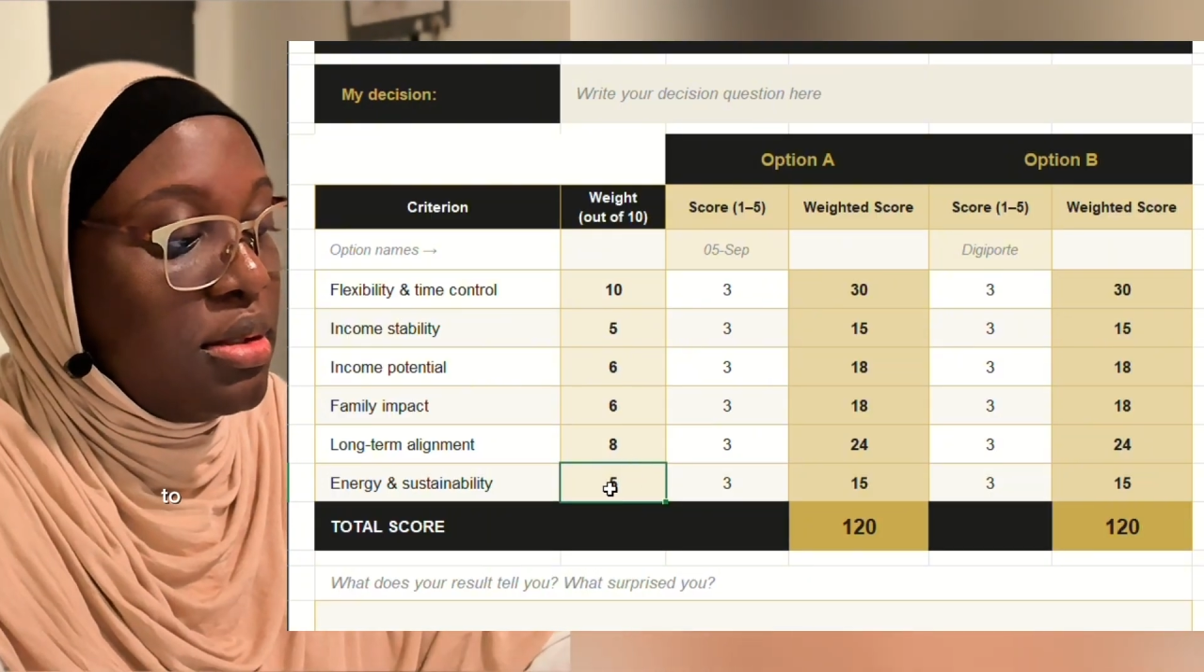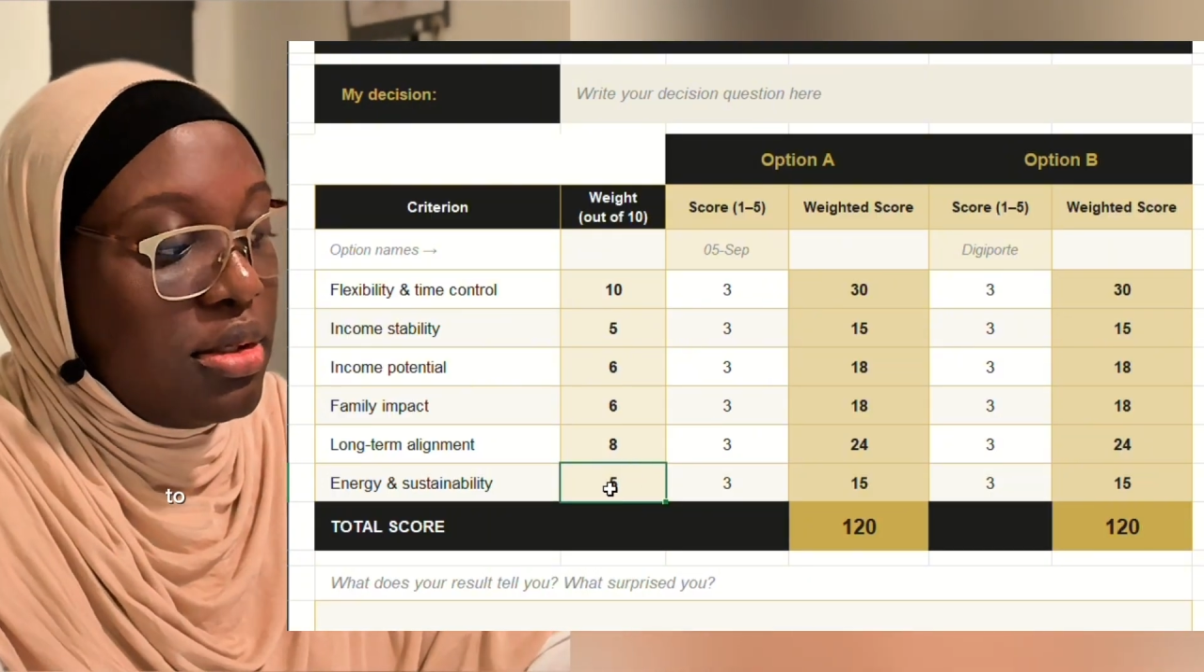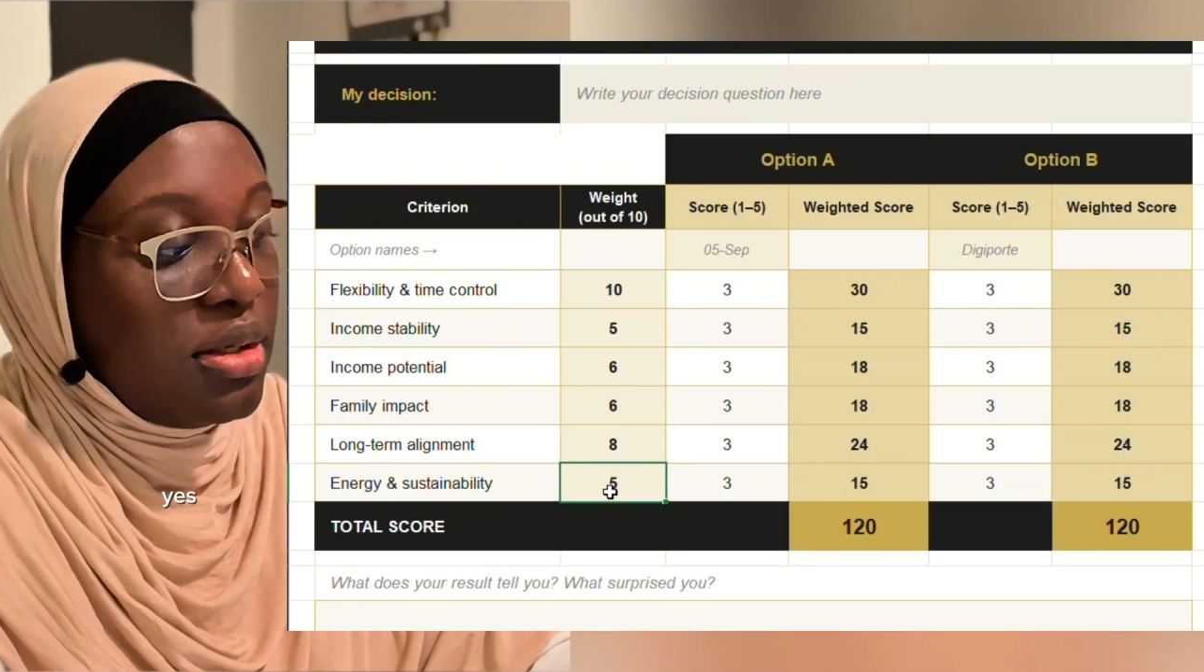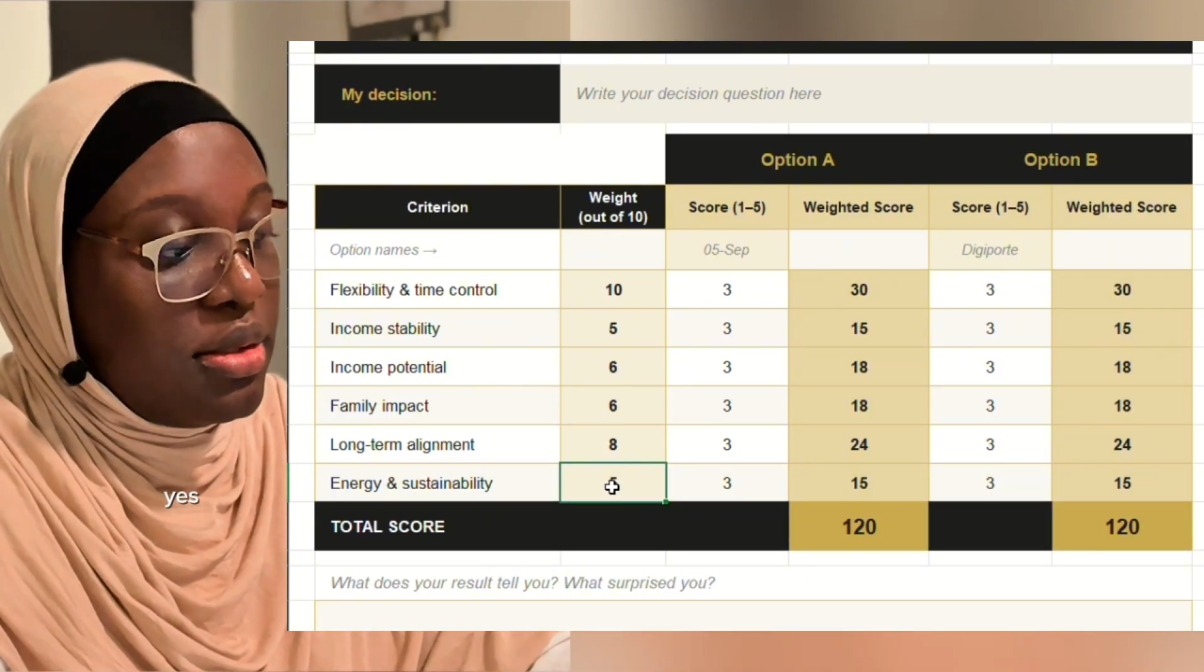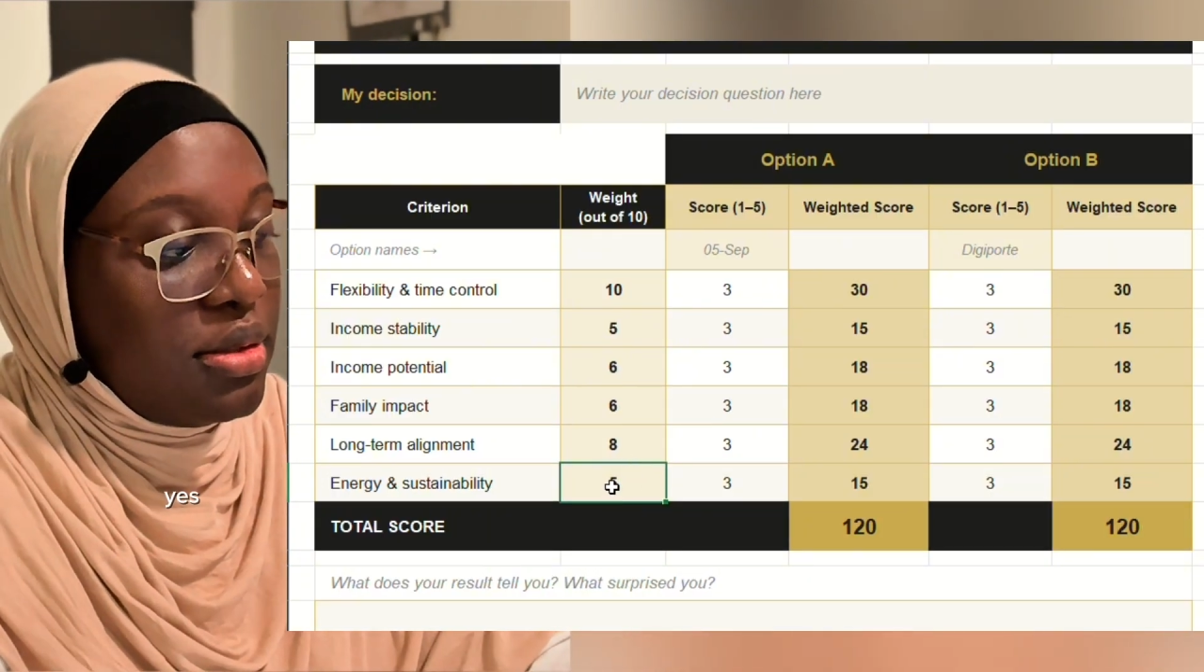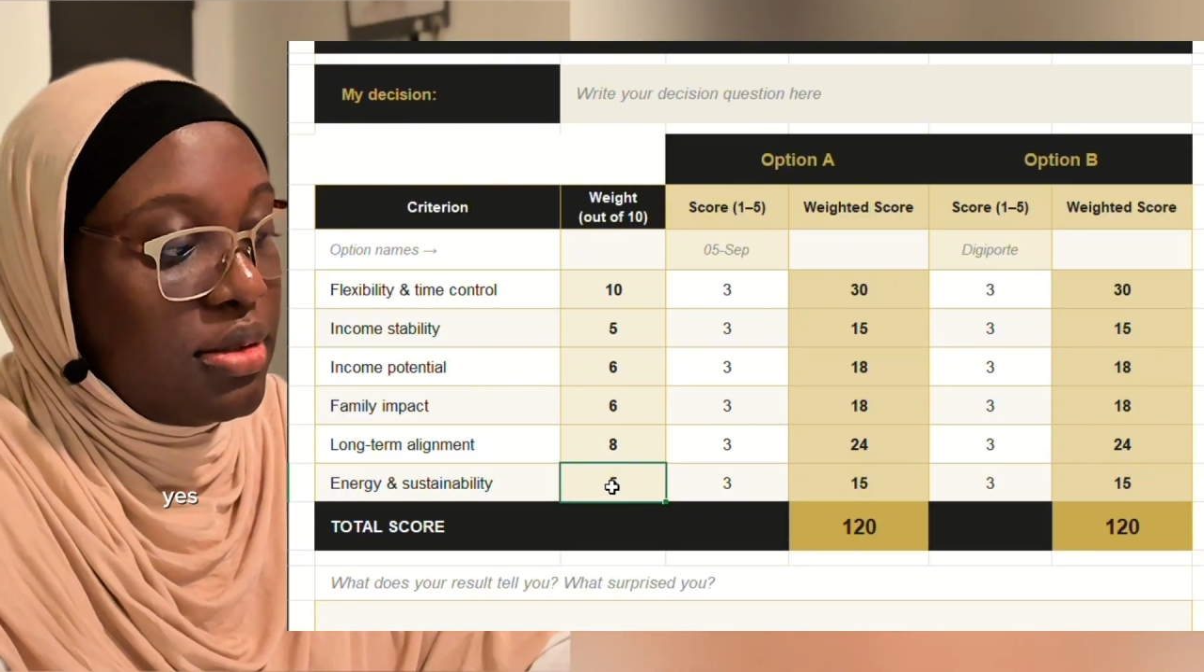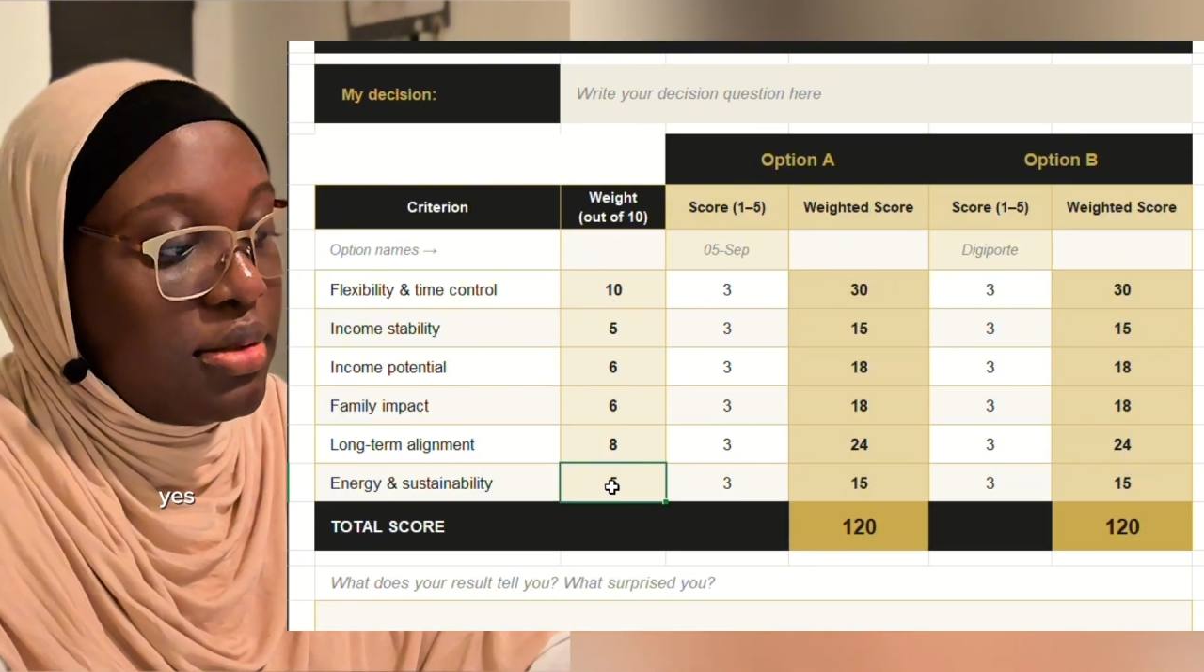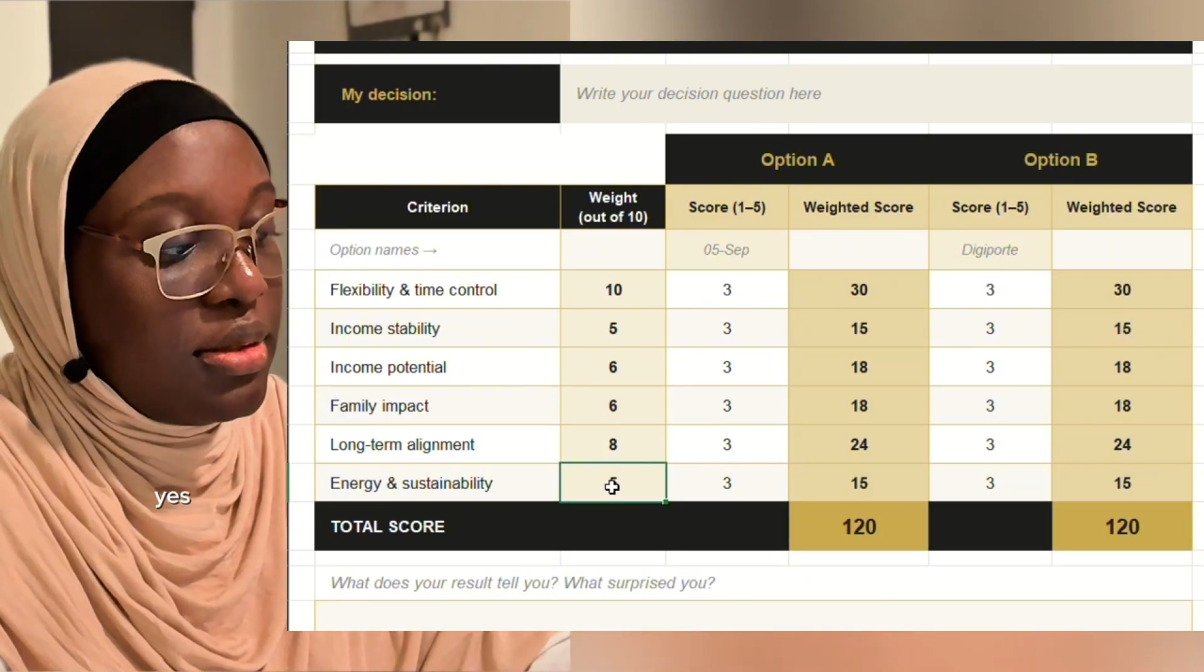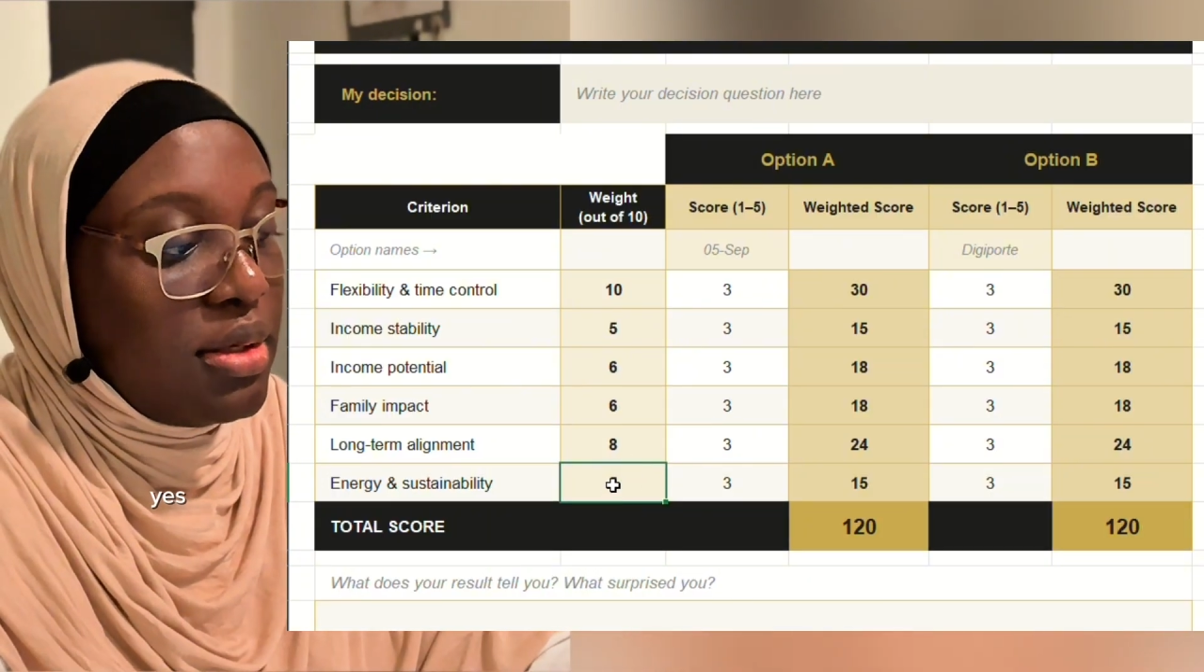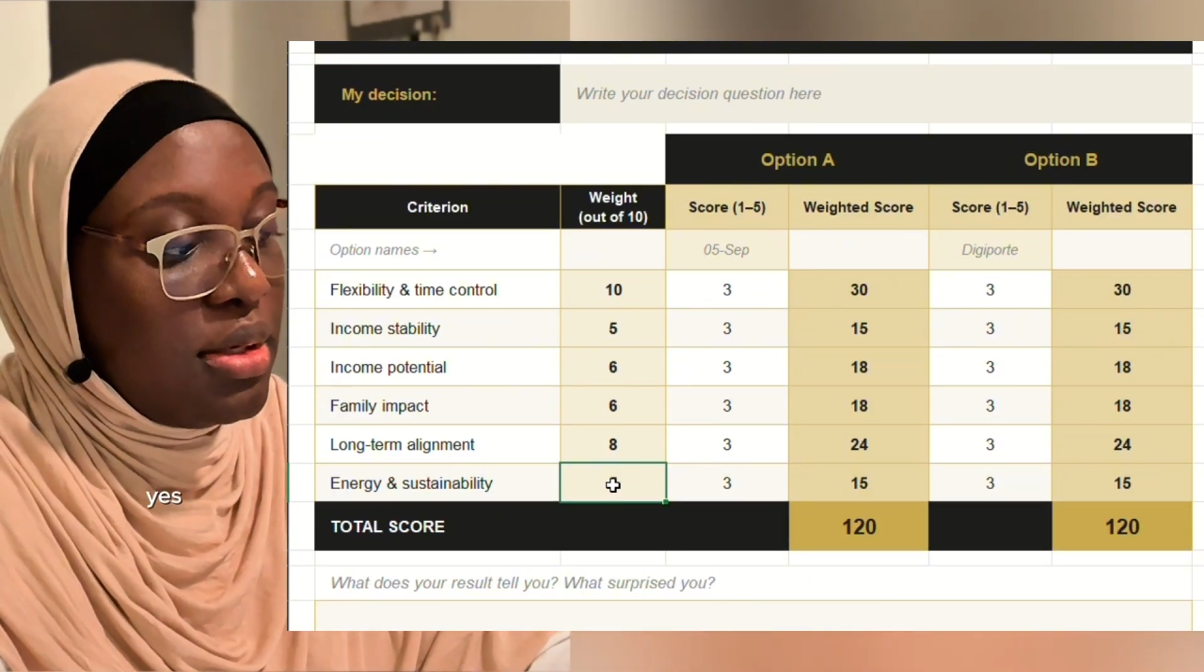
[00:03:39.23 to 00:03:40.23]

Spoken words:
yes,